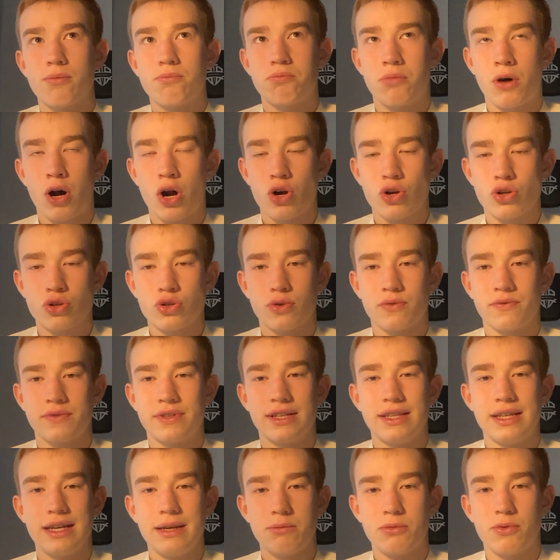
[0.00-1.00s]
part of the
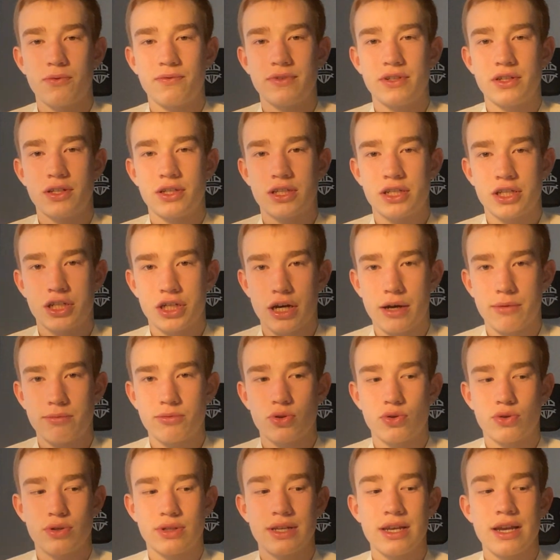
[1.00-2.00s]
name of this
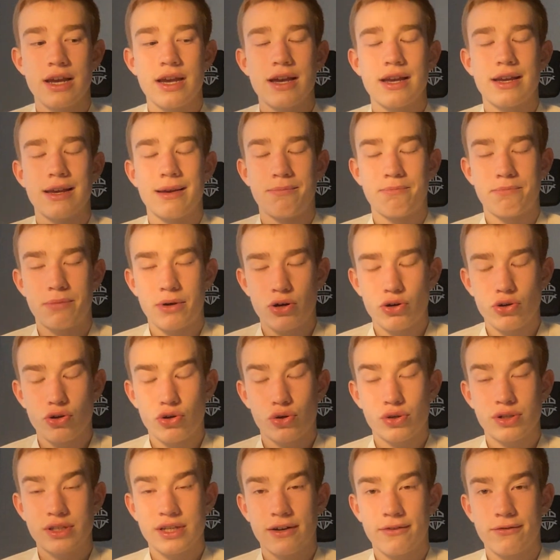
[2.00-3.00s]
chapter is compare
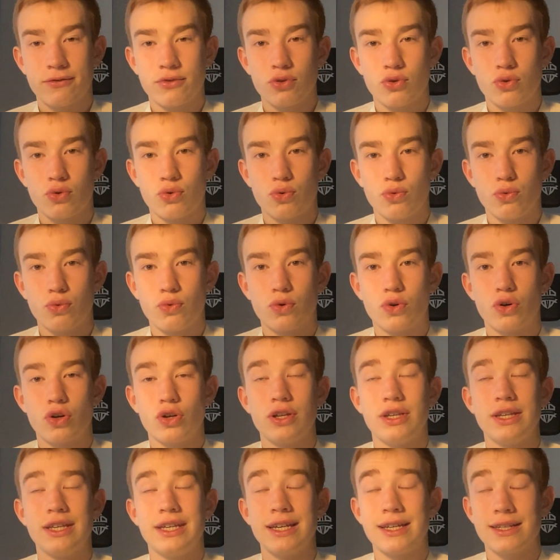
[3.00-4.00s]
yourself to who were
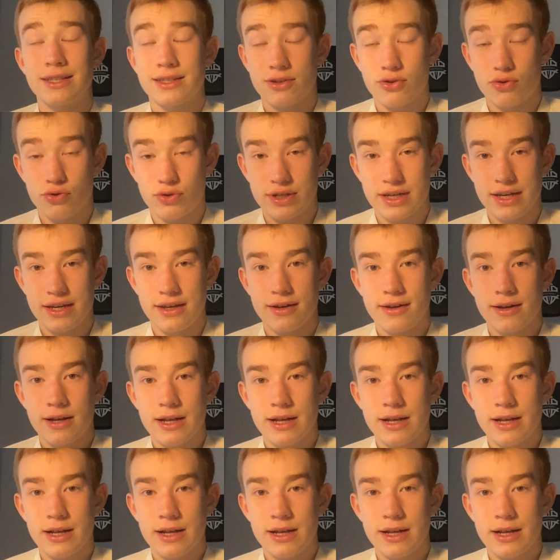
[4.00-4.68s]
yesterday.